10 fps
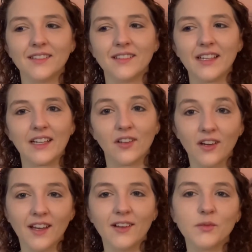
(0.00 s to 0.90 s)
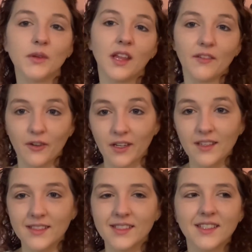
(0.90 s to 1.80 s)
a dog house, but like for
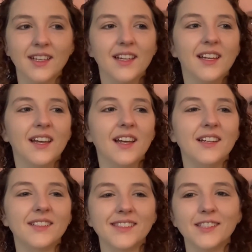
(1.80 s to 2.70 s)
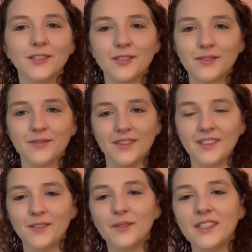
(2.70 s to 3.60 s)
geese. And it's a
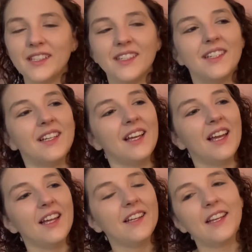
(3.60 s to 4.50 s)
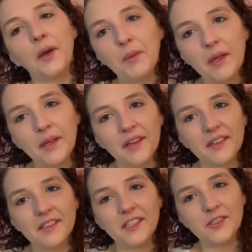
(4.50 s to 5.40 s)
little one, and
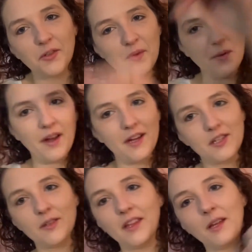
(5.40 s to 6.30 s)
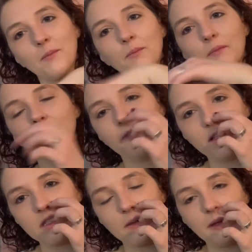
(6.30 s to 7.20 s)
he showed me where I should like fence
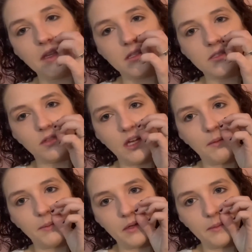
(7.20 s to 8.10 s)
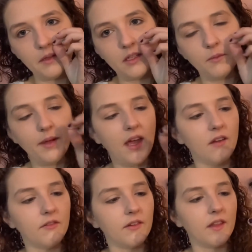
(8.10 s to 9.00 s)
them in, so he helped me put up a little pen
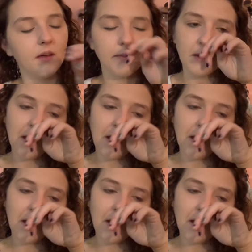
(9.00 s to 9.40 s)
for them.